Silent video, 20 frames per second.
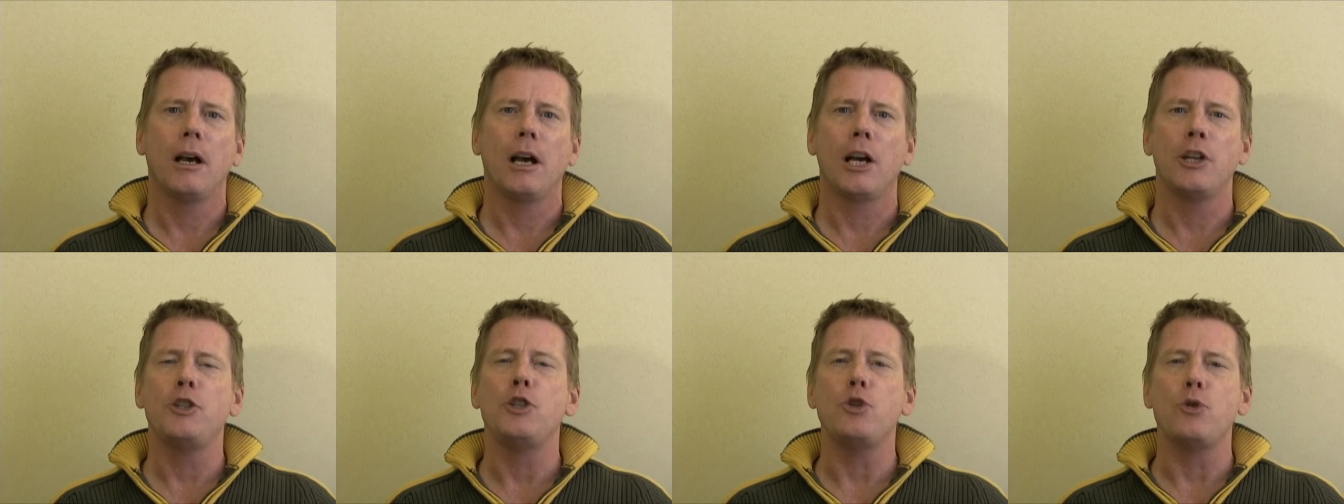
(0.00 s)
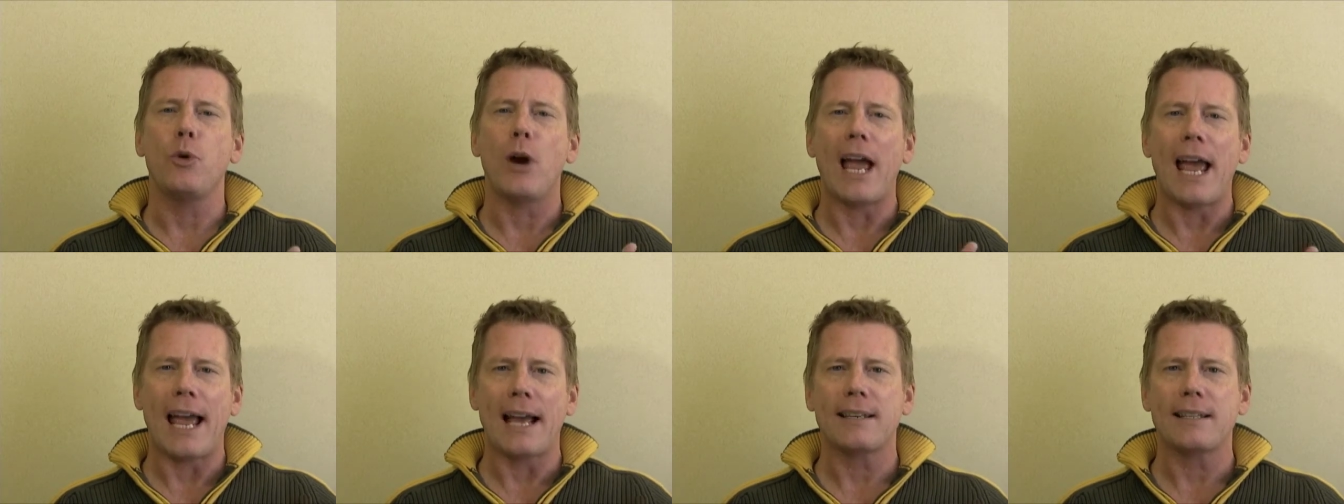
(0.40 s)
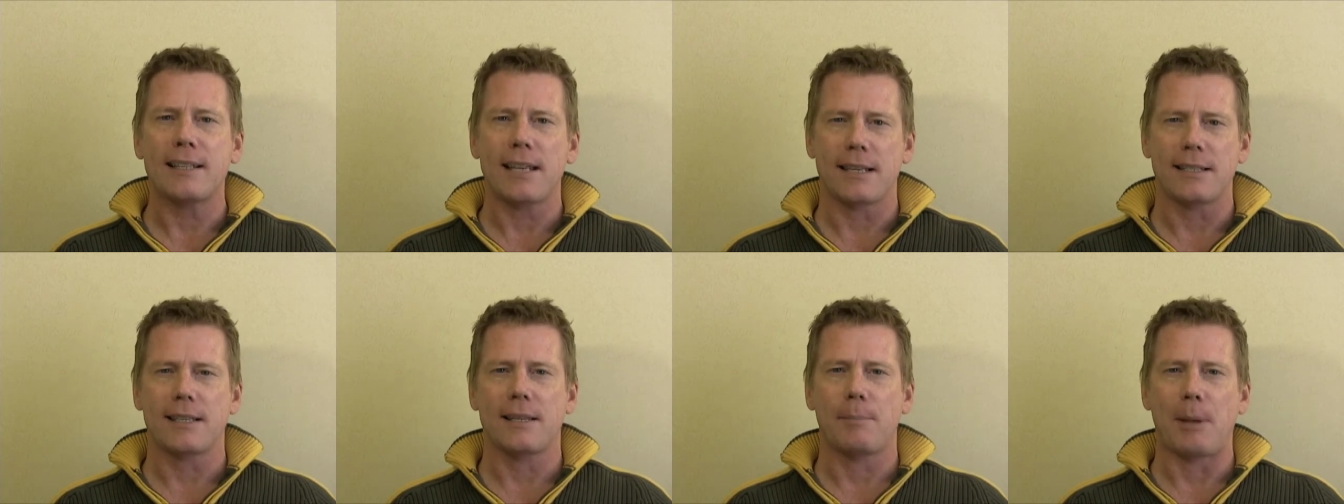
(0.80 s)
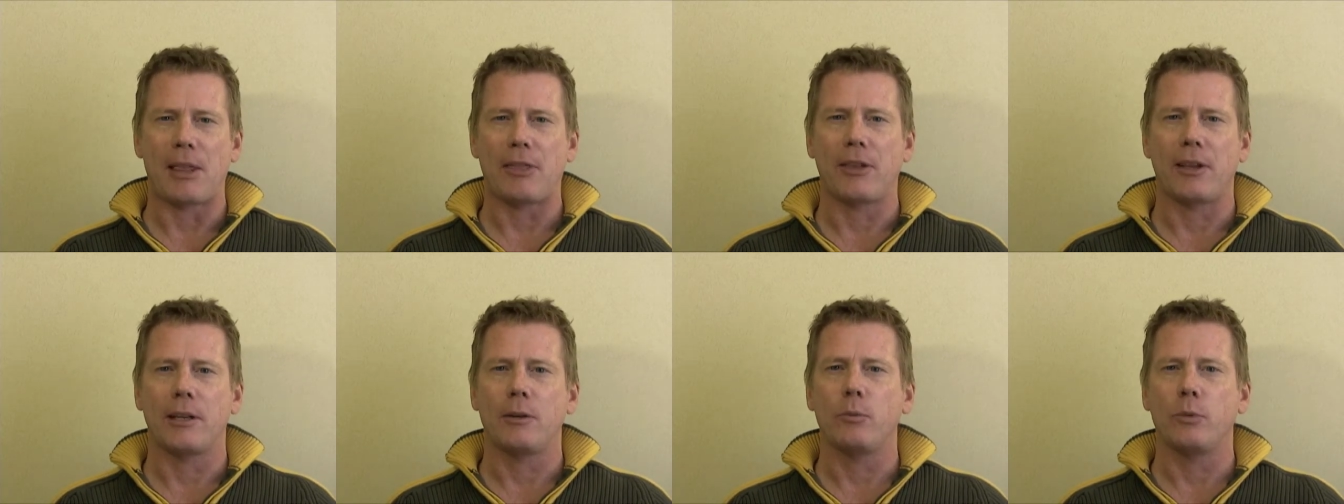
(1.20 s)
a new access
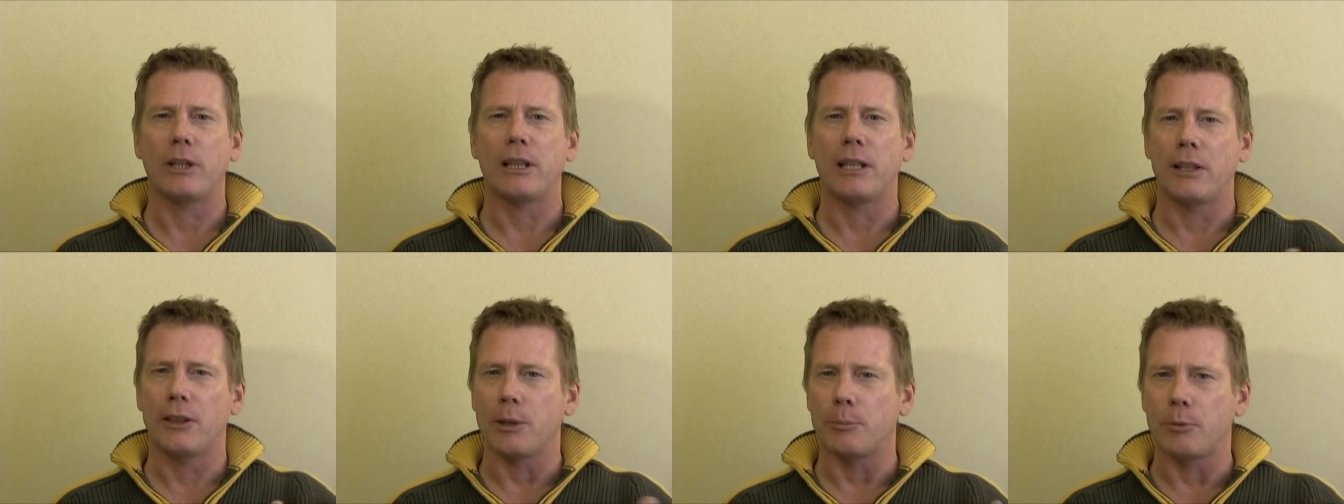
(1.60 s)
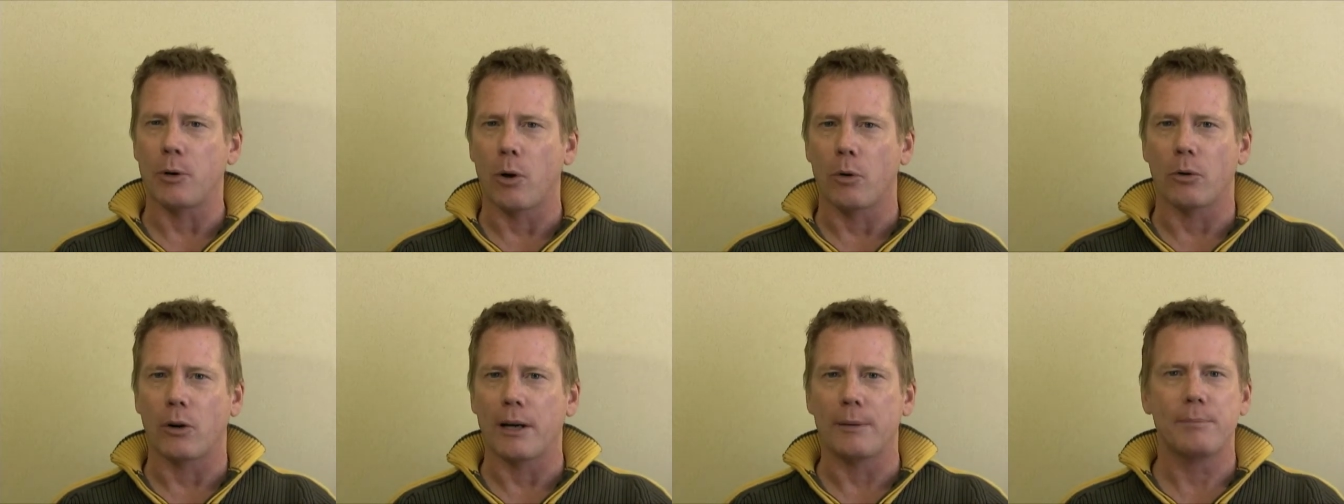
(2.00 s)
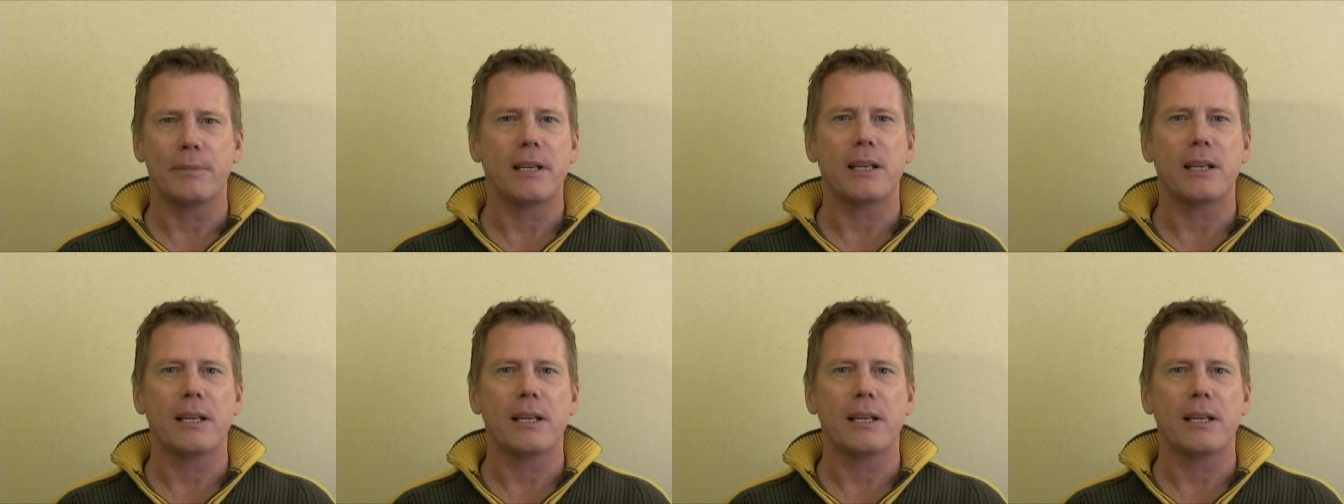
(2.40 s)
method within the program,